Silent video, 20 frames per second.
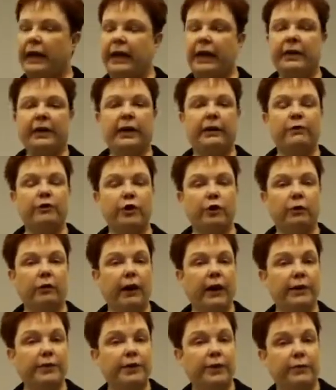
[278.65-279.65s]
It gives you
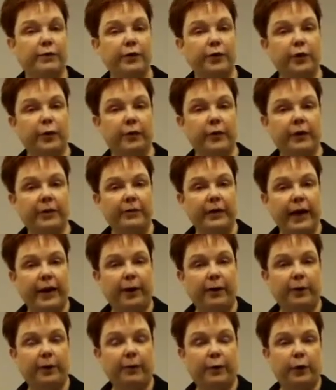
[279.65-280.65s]
lots of servings
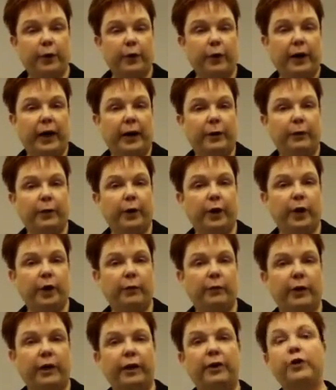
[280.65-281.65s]
out of the food guide
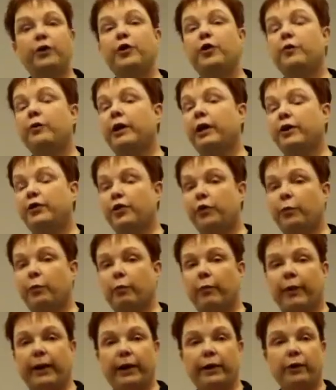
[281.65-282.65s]
pyramid. You get your
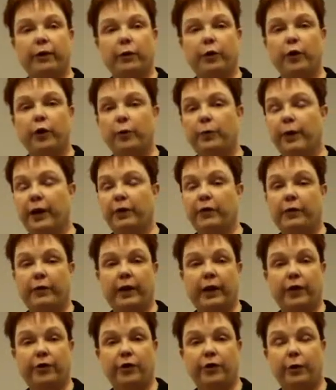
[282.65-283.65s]
bread group and you
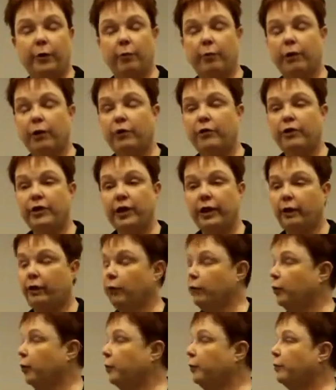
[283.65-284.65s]
get your
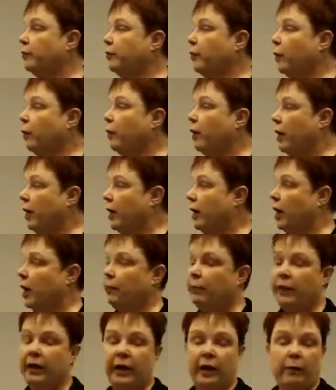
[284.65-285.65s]
protein group. So
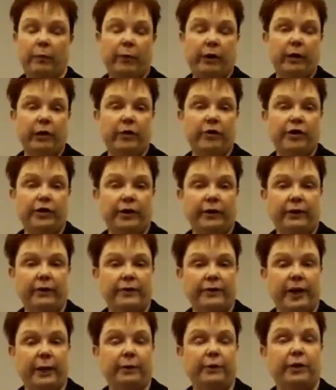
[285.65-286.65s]
a peanut butter and jelly
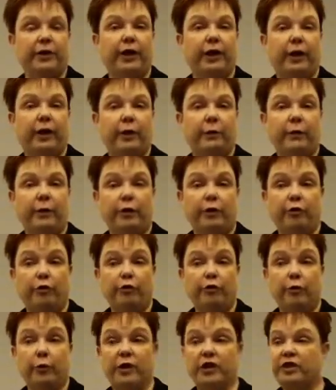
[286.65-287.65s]
sandwich can be a
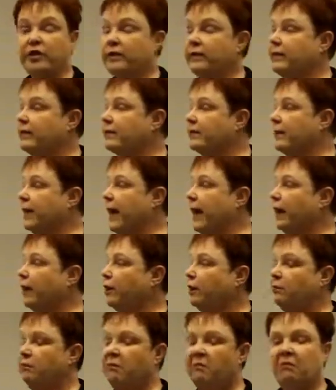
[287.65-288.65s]
nutritious snack.
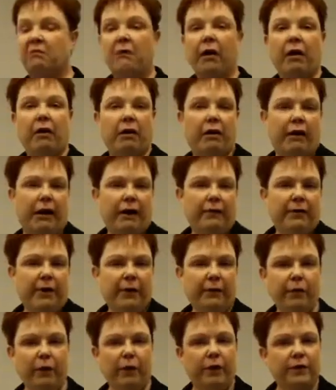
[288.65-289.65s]
I
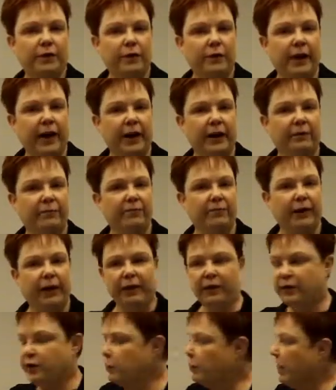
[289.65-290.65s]
think they're also kind of
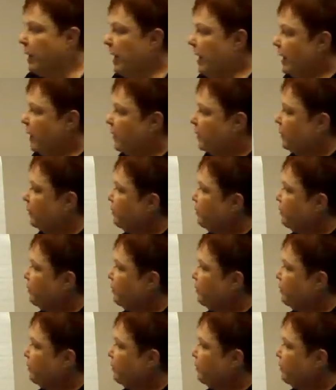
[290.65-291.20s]
fun to make.